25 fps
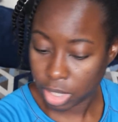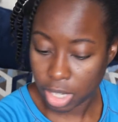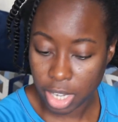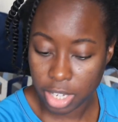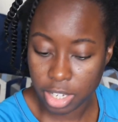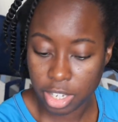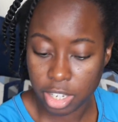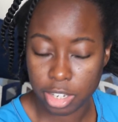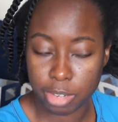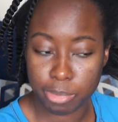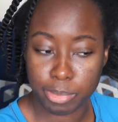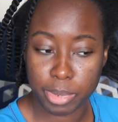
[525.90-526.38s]
I
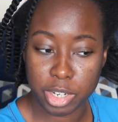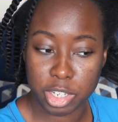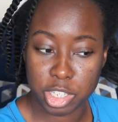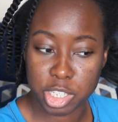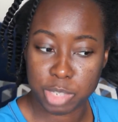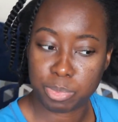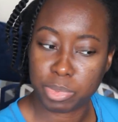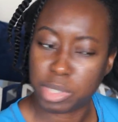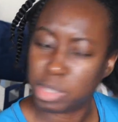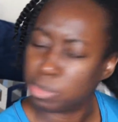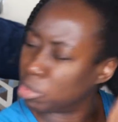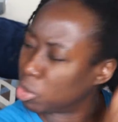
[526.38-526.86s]
need a better
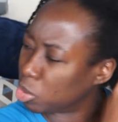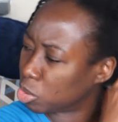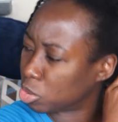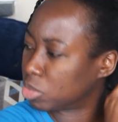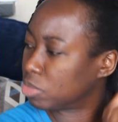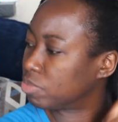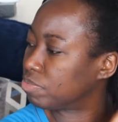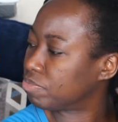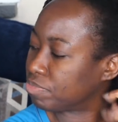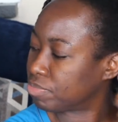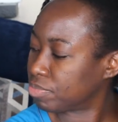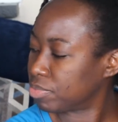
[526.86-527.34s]
spray bottle.
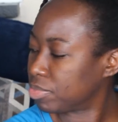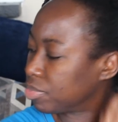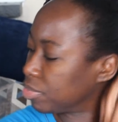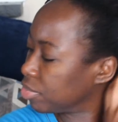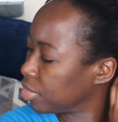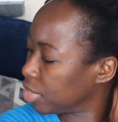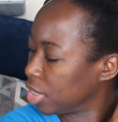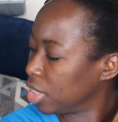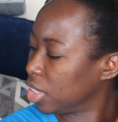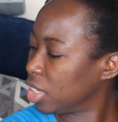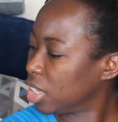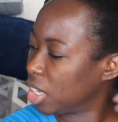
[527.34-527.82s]

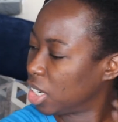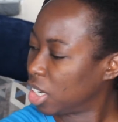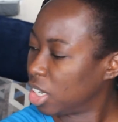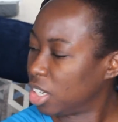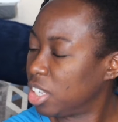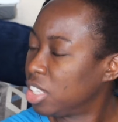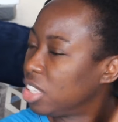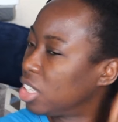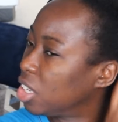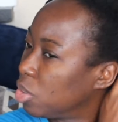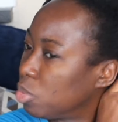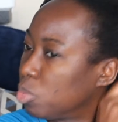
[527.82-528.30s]
I
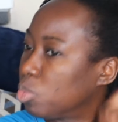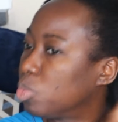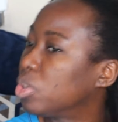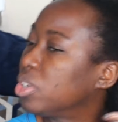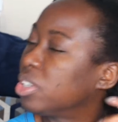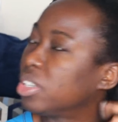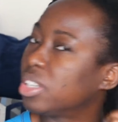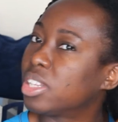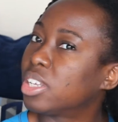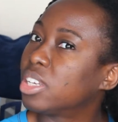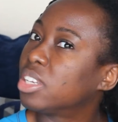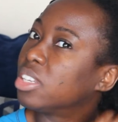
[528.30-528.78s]
need that
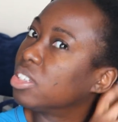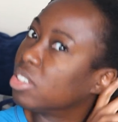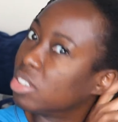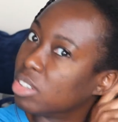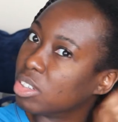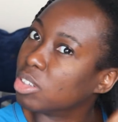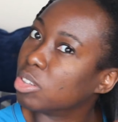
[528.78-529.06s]
one that